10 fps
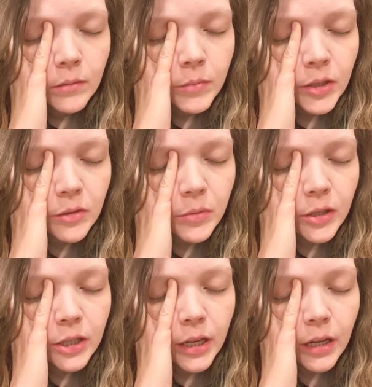binge and
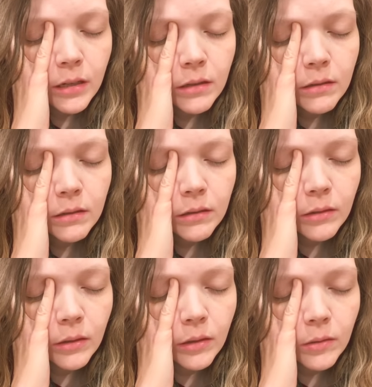purge again
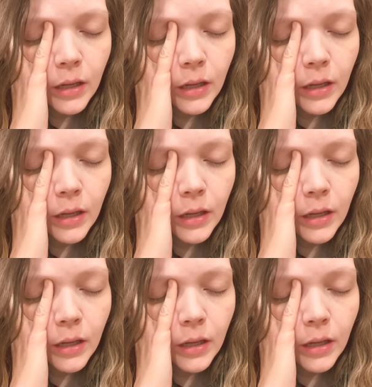or go